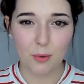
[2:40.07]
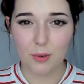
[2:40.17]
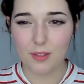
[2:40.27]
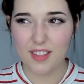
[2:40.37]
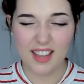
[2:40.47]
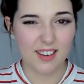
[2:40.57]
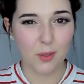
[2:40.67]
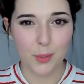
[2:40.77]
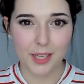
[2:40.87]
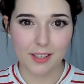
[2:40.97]
or that
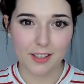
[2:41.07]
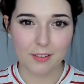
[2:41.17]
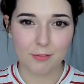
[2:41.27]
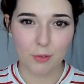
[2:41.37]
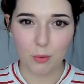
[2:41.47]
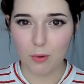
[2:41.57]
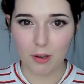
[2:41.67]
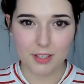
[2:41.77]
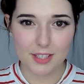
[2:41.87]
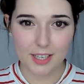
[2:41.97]
annoying in all
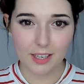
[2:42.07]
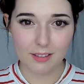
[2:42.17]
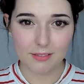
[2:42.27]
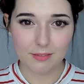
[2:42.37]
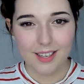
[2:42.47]
honesty.